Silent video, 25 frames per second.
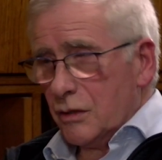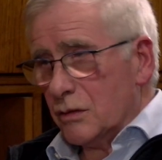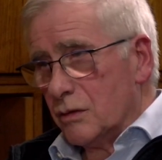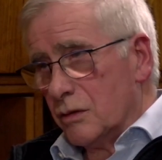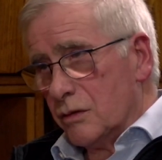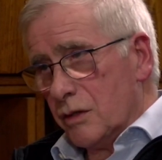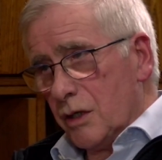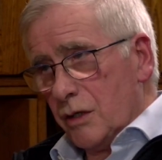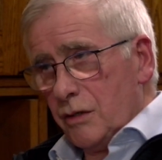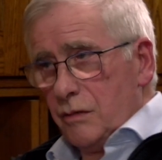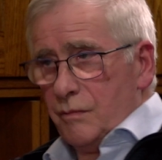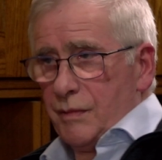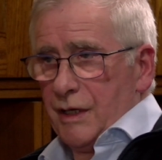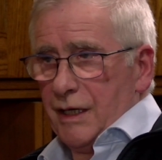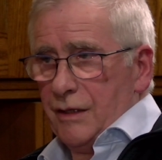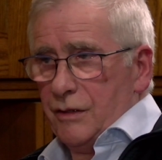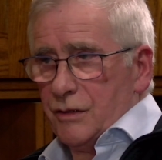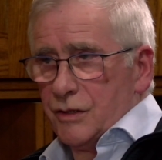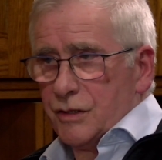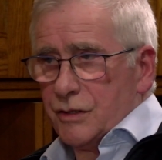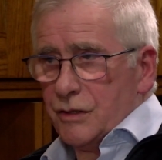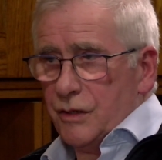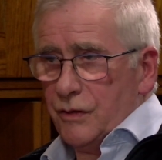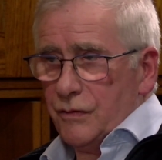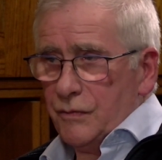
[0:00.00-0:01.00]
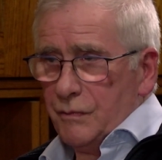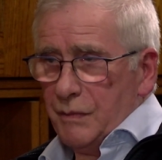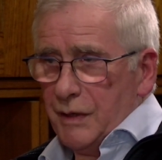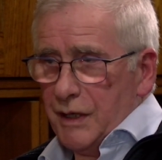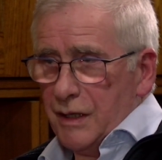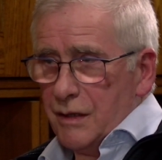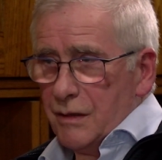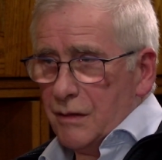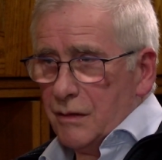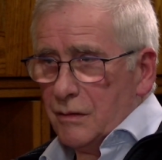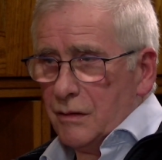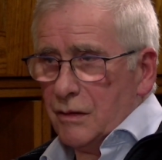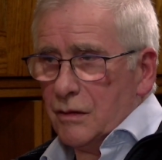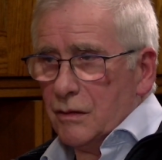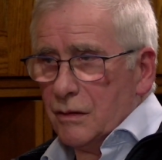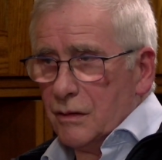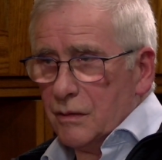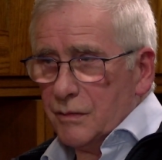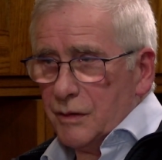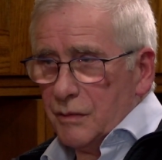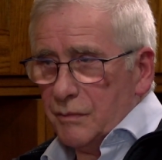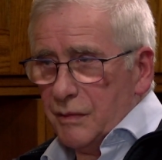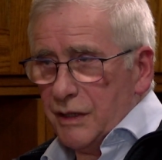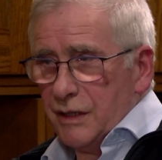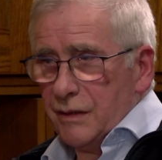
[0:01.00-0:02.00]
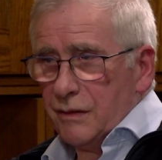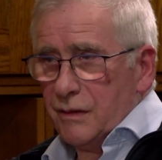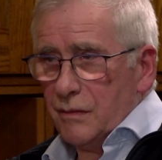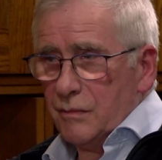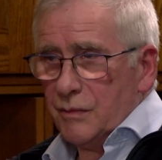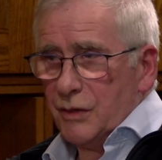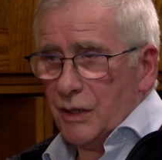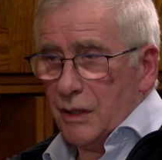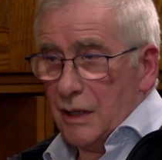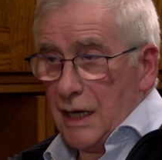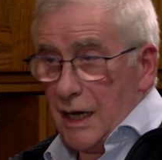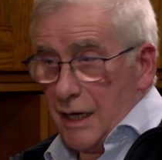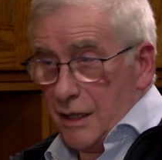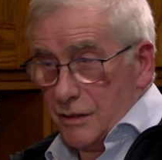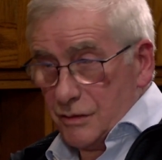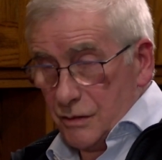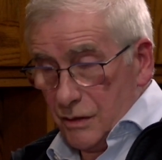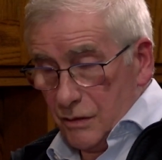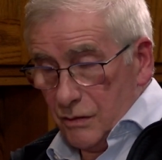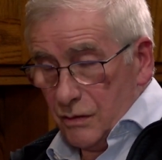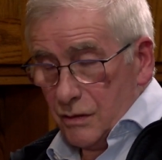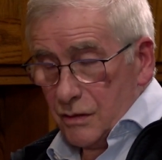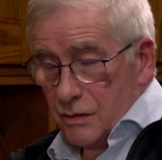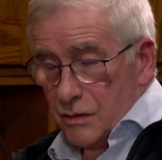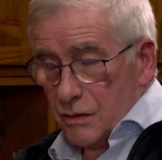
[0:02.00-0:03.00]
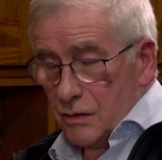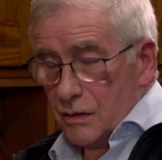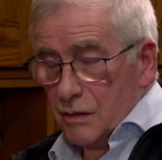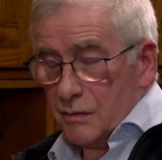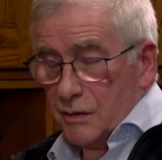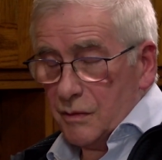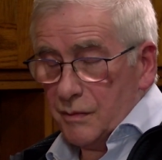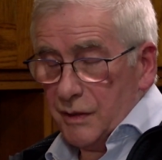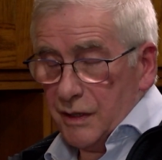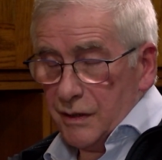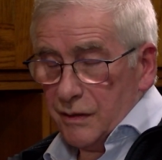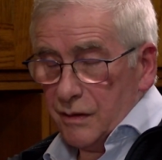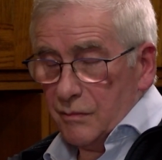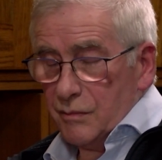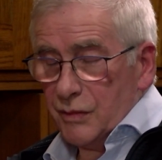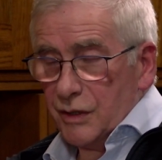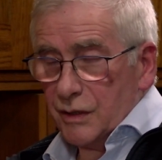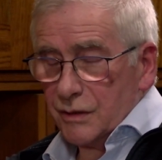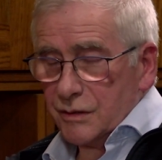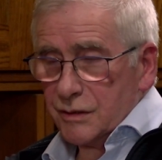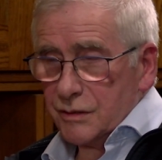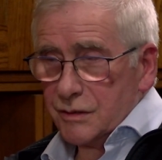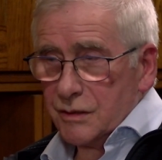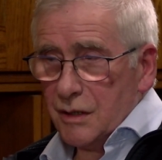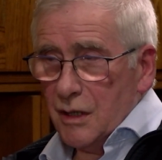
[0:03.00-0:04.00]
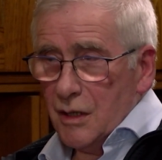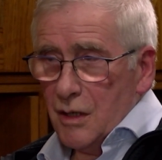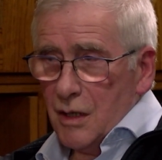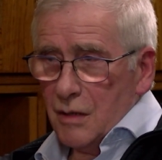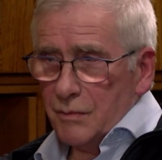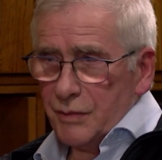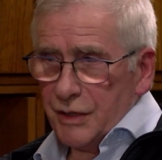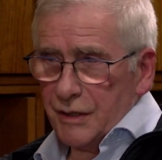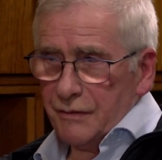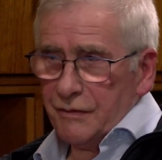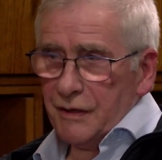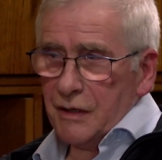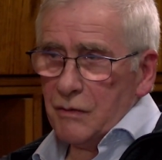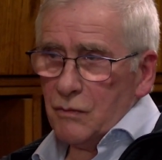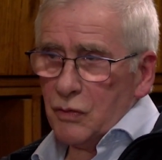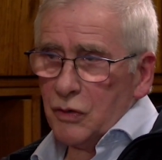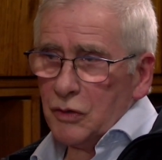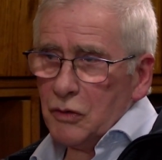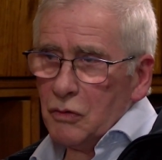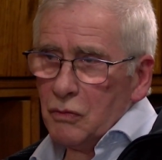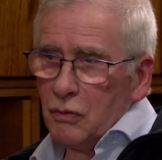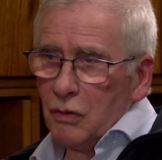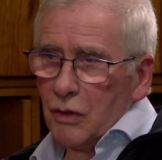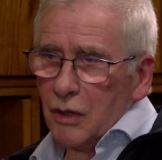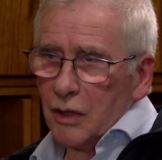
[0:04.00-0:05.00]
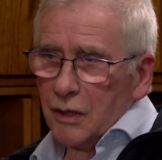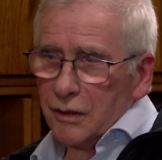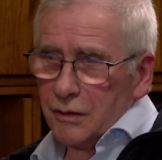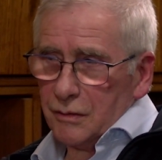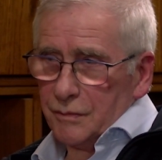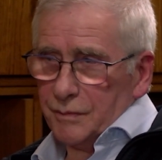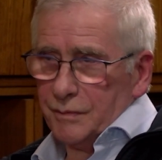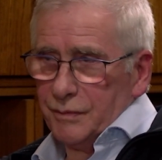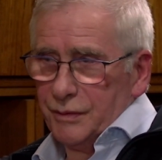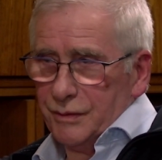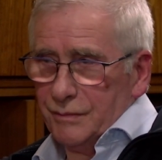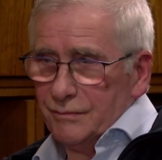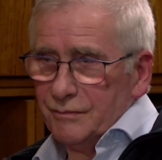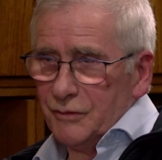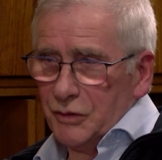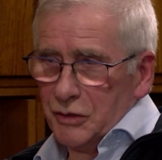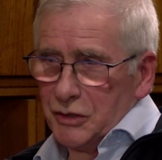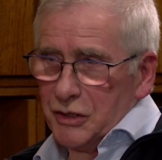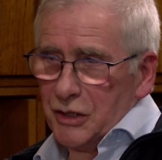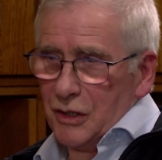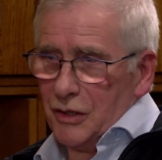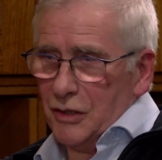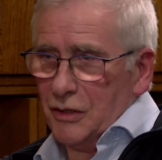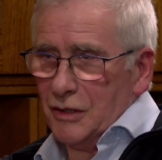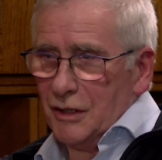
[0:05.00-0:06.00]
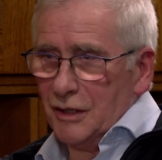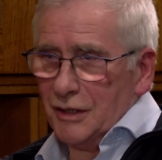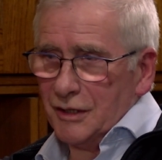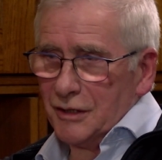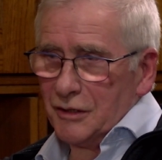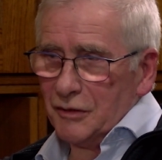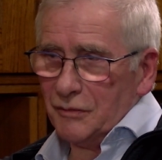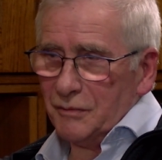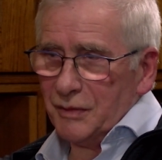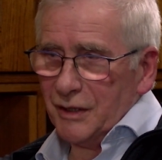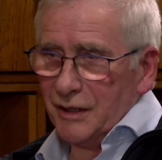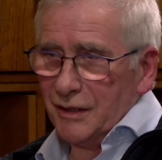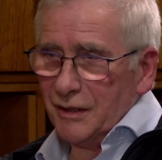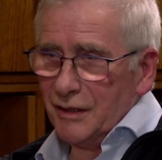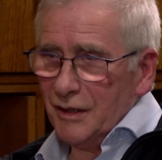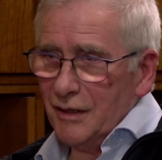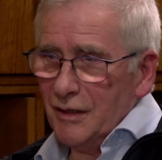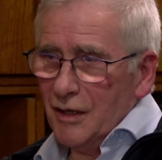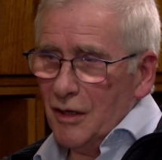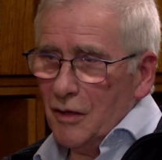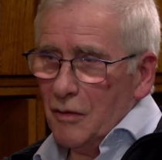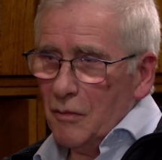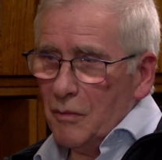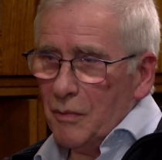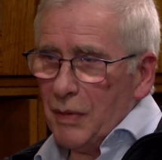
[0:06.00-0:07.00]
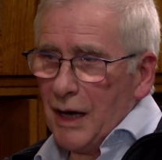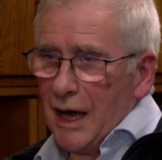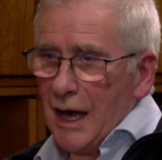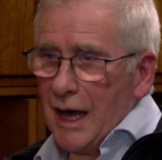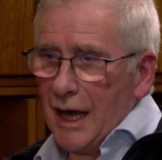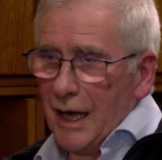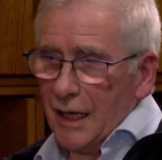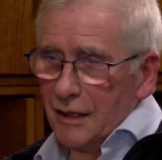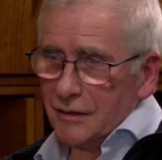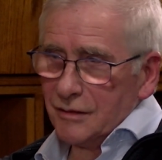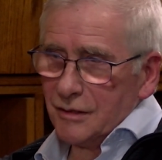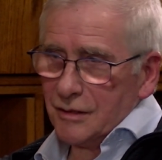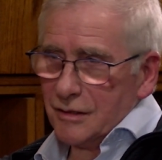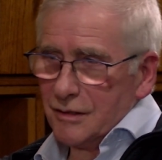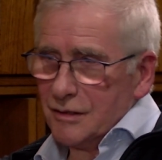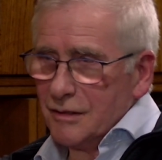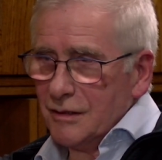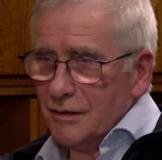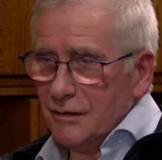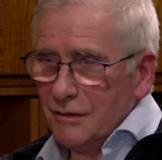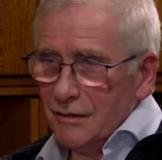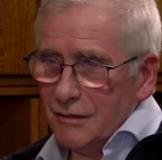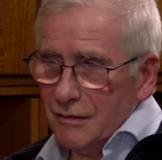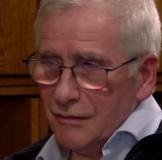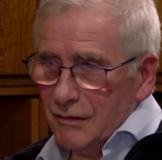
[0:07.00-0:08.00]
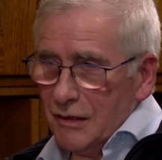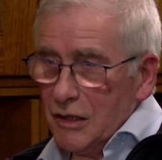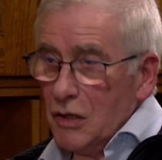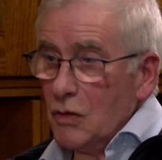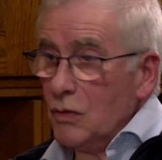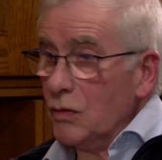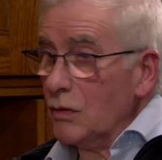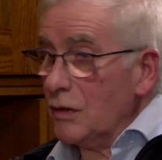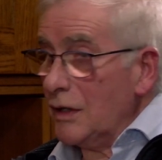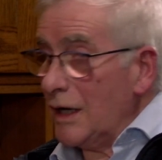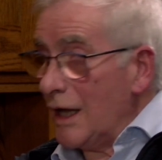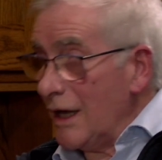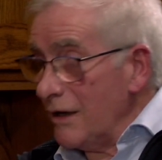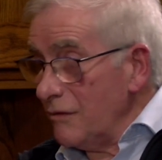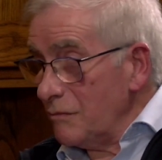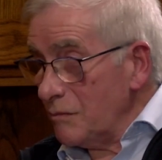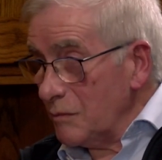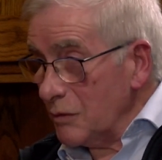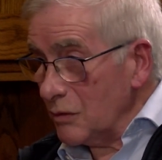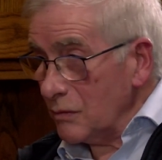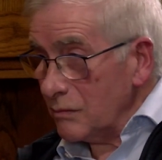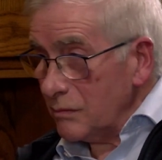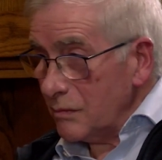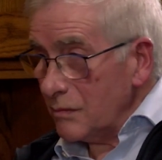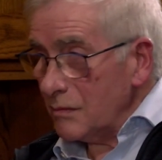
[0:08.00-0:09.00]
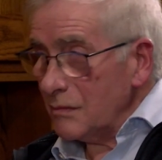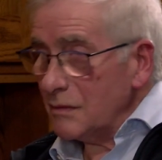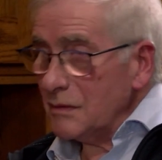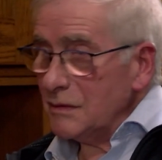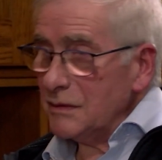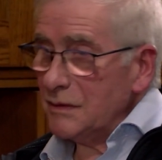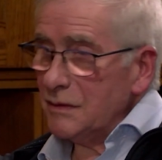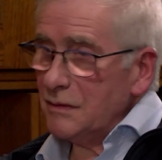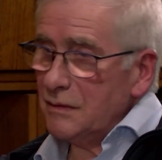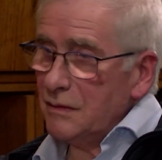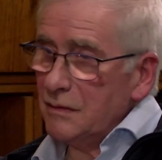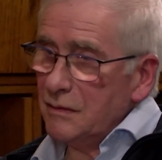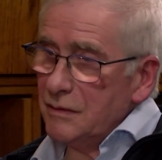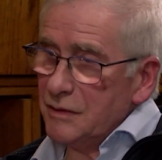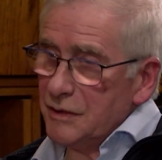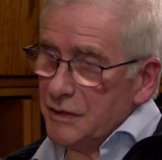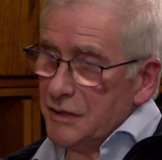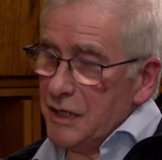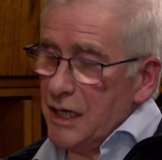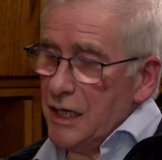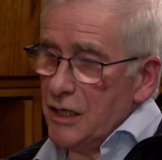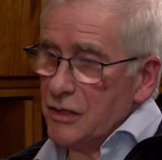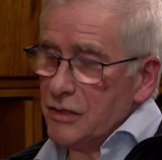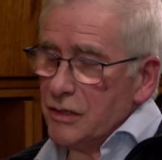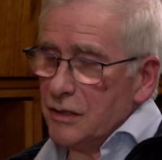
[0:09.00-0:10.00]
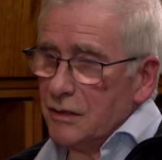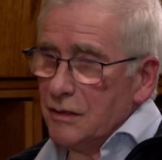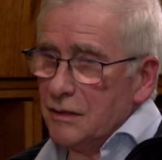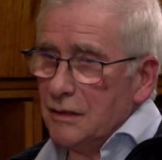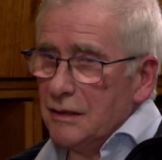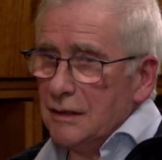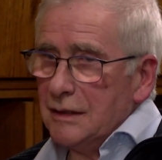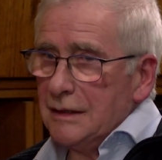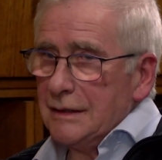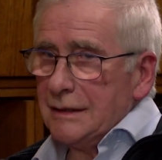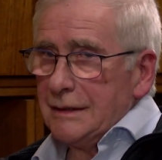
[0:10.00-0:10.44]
to go around by the South Pier and talk about ask you to talk about bathing boxes, but I think we'll go on up the town a little bit, past the old lifeboat station,